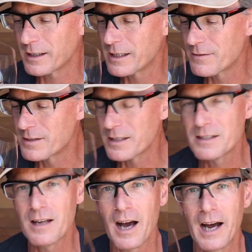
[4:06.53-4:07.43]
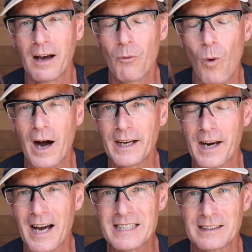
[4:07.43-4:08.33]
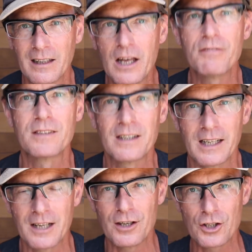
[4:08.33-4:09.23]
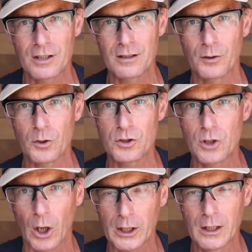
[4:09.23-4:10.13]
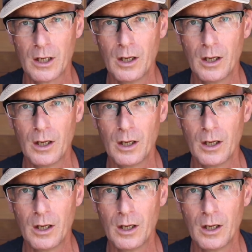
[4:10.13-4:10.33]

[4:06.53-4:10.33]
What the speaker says: gives this wine a nice lift in addition to those dark,